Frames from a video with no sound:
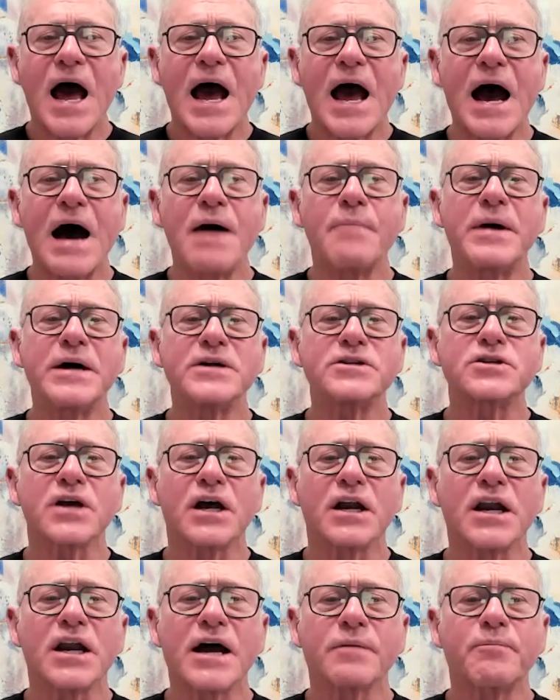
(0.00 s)
how much
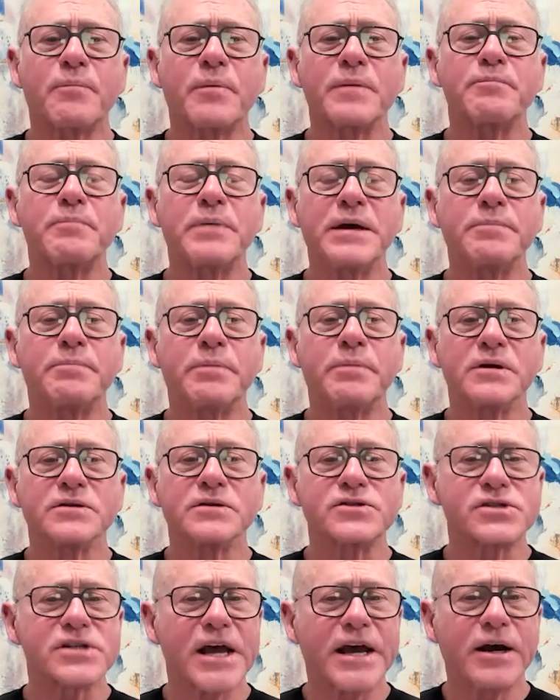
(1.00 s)
a lot of people
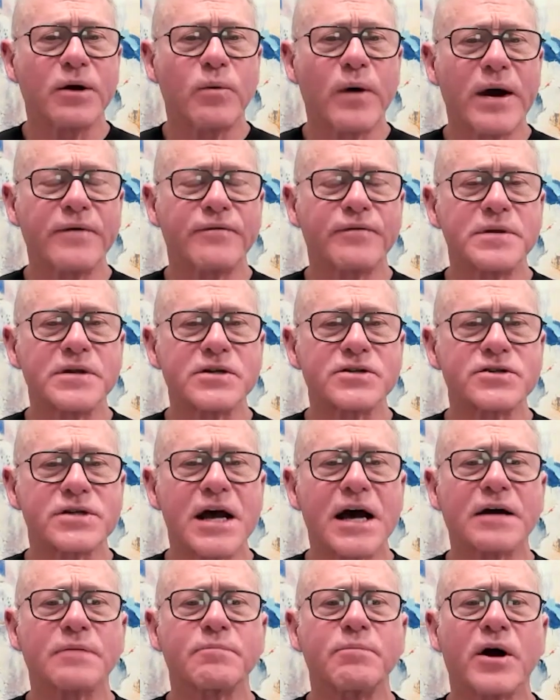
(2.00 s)
stay away from the
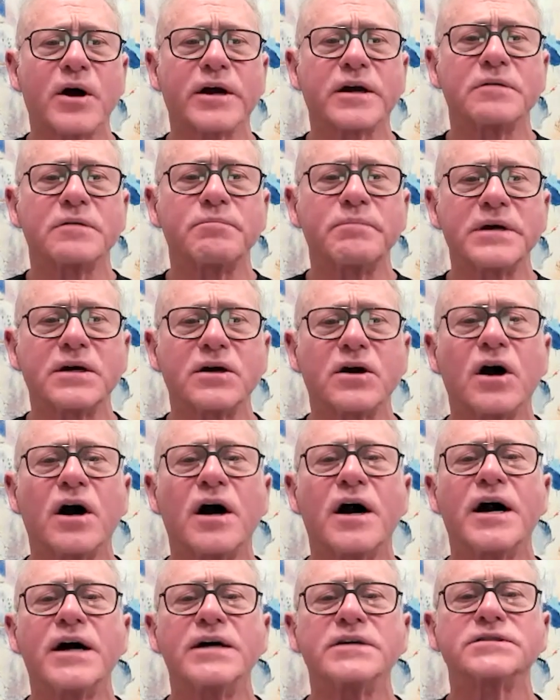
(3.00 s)
stock market
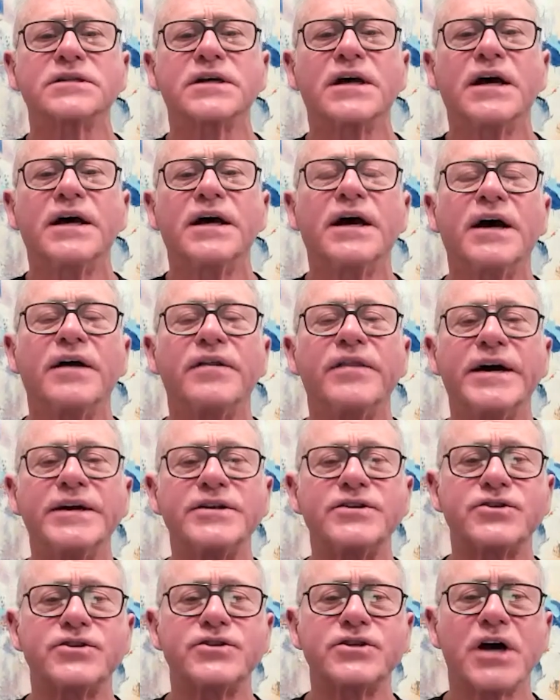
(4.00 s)
because
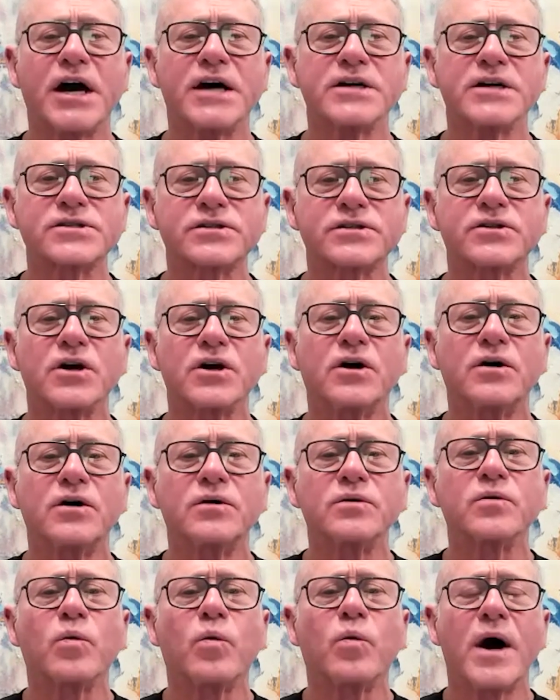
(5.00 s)
they just
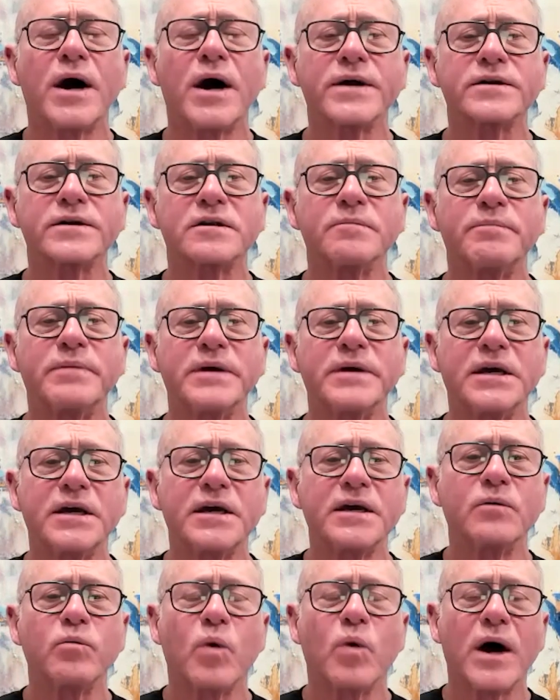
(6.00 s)
don't want to
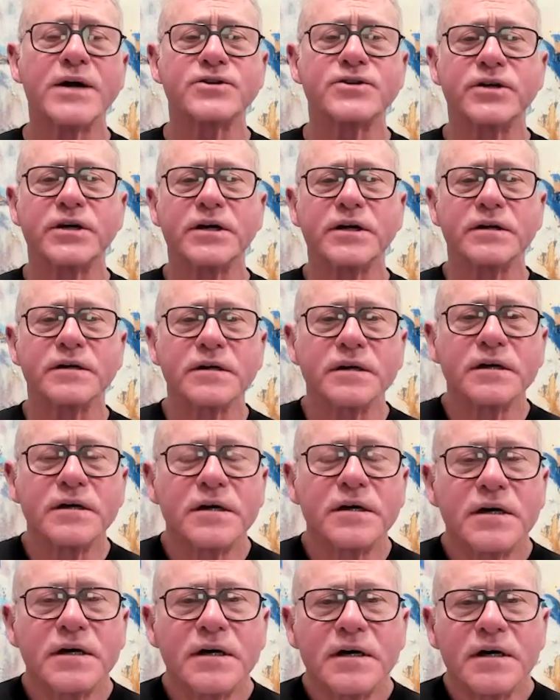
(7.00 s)
be watching
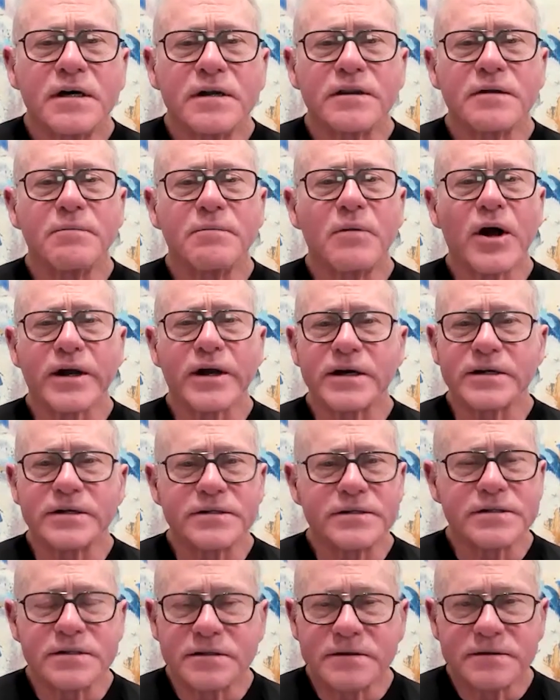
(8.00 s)
the
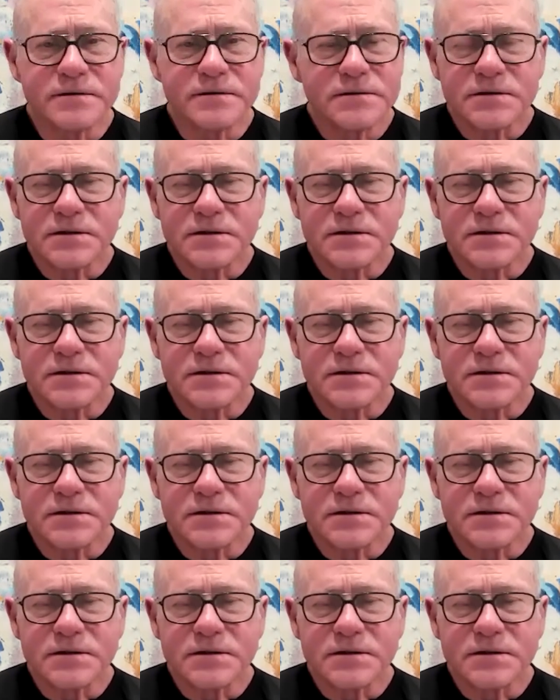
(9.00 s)
markets.